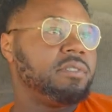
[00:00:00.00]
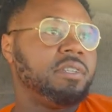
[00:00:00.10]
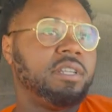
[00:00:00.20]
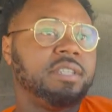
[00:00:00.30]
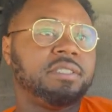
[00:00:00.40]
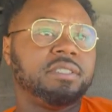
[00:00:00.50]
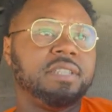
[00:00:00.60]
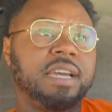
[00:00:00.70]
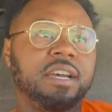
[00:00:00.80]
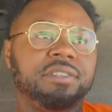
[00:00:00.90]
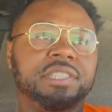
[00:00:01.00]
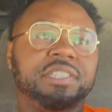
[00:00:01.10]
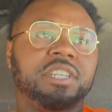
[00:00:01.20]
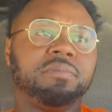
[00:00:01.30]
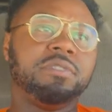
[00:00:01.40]
And that's now
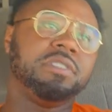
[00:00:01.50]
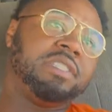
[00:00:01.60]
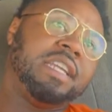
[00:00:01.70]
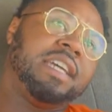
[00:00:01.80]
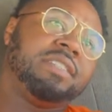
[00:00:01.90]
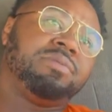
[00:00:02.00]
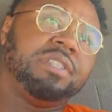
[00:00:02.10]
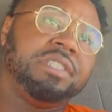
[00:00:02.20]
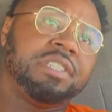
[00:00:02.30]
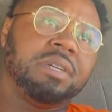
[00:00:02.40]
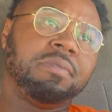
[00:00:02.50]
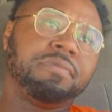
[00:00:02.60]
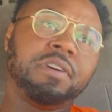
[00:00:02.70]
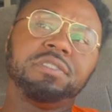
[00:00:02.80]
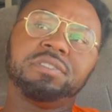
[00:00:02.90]
December. Today is what, December
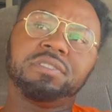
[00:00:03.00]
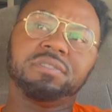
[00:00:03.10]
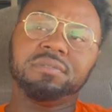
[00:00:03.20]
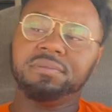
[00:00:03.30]
1st?